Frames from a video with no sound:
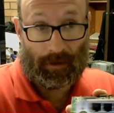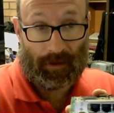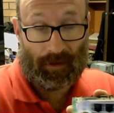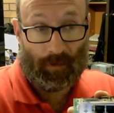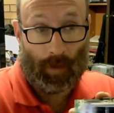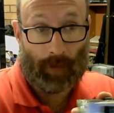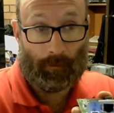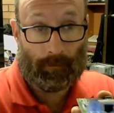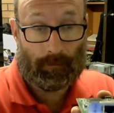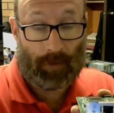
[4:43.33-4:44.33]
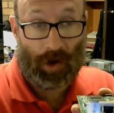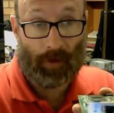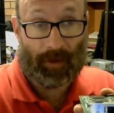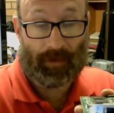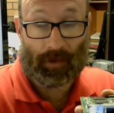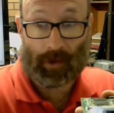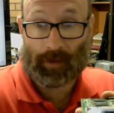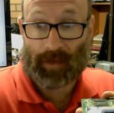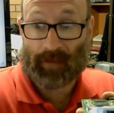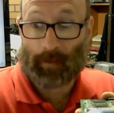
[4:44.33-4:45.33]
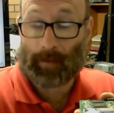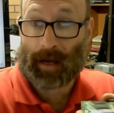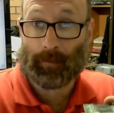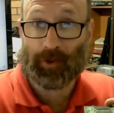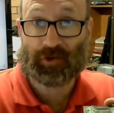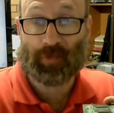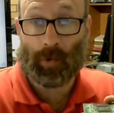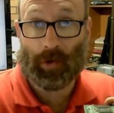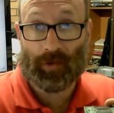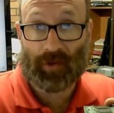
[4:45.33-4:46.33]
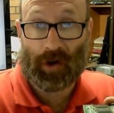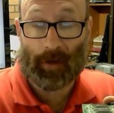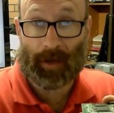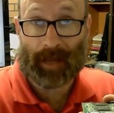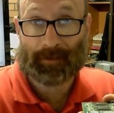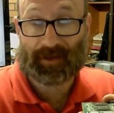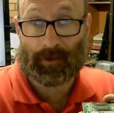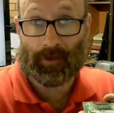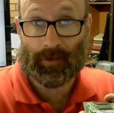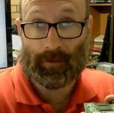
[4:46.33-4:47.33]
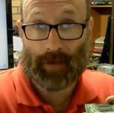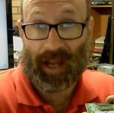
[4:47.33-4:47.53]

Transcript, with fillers: I think one comment that I never published was I'm an absolute